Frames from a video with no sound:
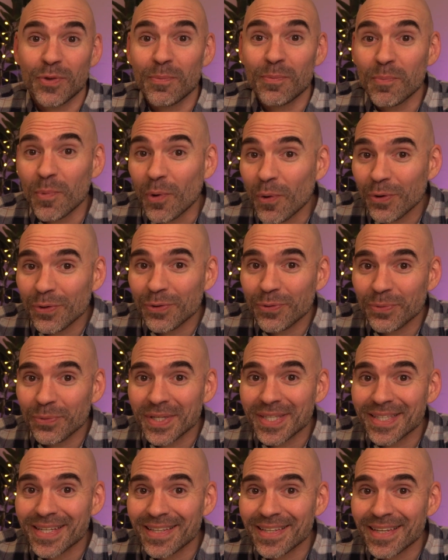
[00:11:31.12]
The more you
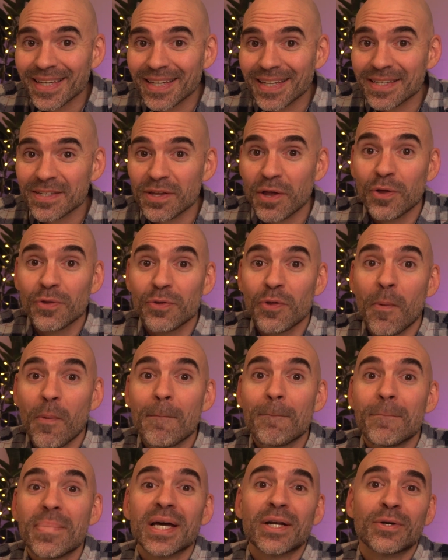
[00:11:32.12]
read ten Ks, the
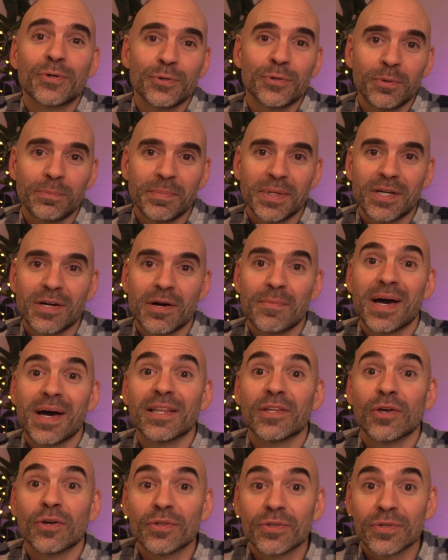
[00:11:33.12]
better you'll become
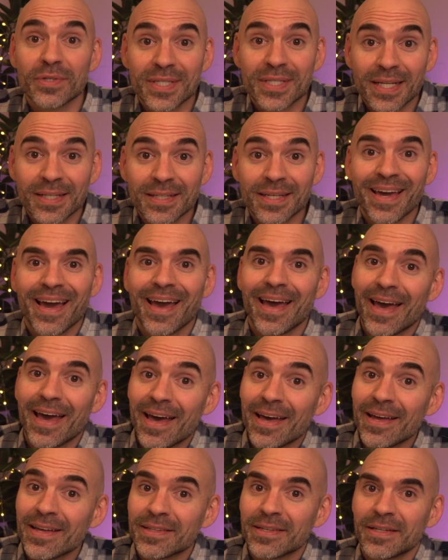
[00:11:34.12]
at understanding
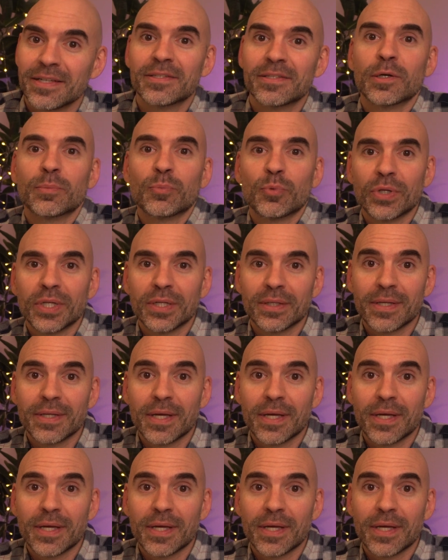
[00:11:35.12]
and interpreting